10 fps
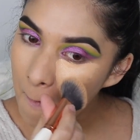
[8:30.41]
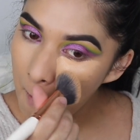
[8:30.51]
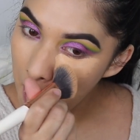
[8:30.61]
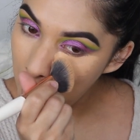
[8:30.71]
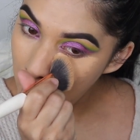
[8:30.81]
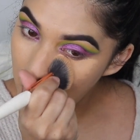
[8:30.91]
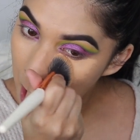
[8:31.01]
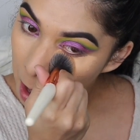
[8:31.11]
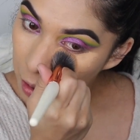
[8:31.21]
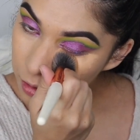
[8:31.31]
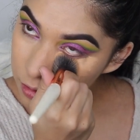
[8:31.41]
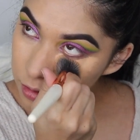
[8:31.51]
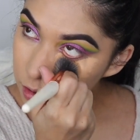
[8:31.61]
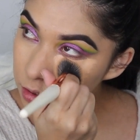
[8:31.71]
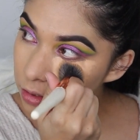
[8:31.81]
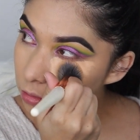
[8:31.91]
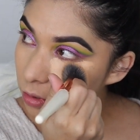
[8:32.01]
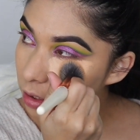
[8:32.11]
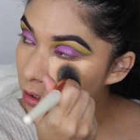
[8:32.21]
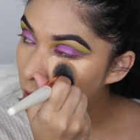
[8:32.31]
It's such a
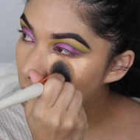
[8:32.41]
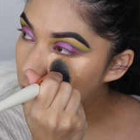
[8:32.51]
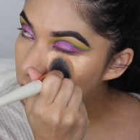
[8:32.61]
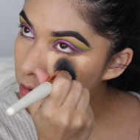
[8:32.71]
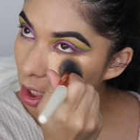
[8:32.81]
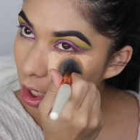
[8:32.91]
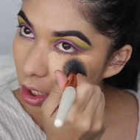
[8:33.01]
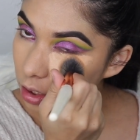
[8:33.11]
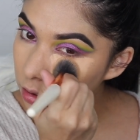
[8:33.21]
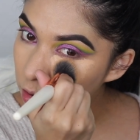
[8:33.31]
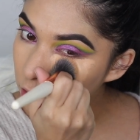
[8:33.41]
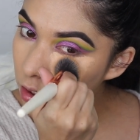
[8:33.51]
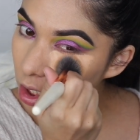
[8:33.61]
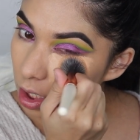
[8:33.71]
weird chain. Like,